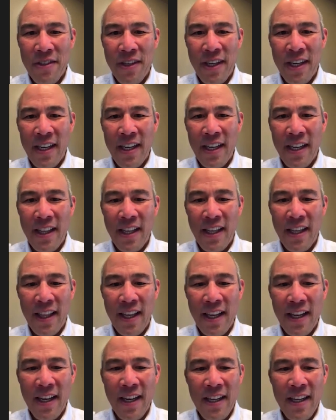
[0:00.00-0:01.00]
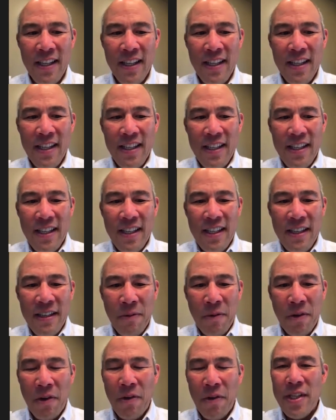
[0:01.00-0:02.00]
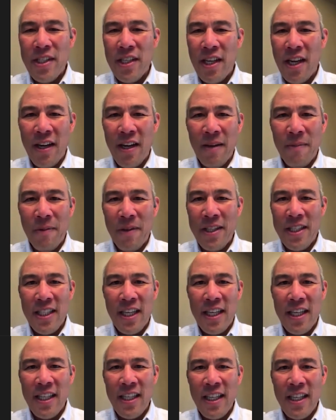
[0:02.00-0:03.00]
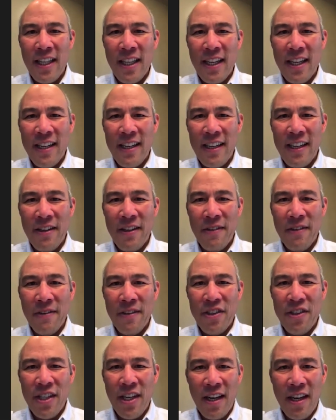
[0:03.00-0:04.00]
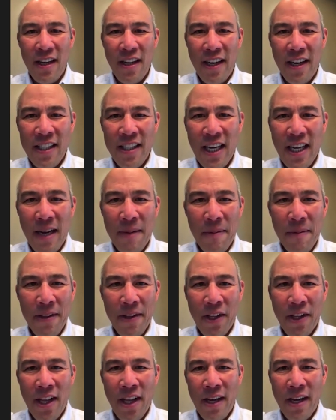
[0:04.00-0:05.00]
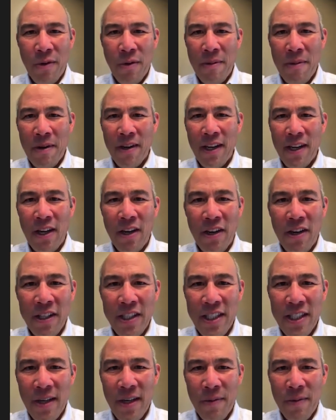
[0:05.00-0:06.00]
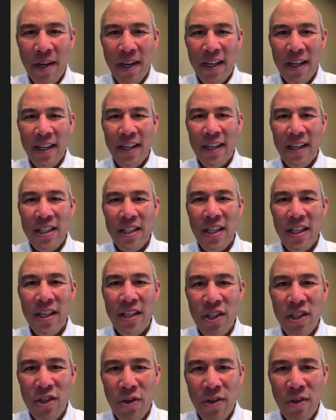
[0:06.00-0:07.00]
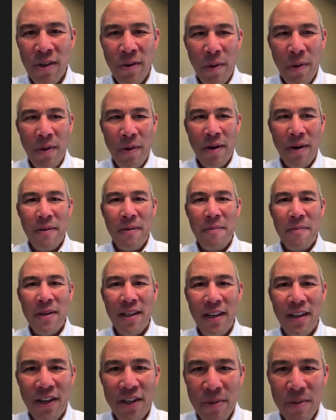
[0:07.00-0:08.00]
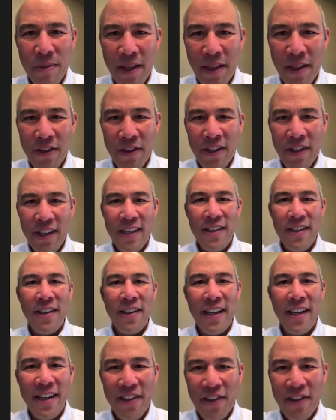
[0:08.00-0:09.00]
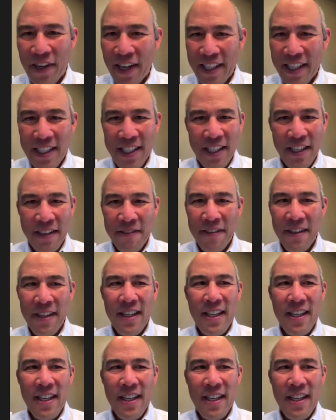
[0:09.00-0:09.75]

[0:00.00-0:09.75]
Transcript: right? I think that we're always caught up with this idea that, there's not a lot of time on the clock. We better get it all done. We got to get it done sooner. We want to be millionaires by 30 and all that other kind of stuff.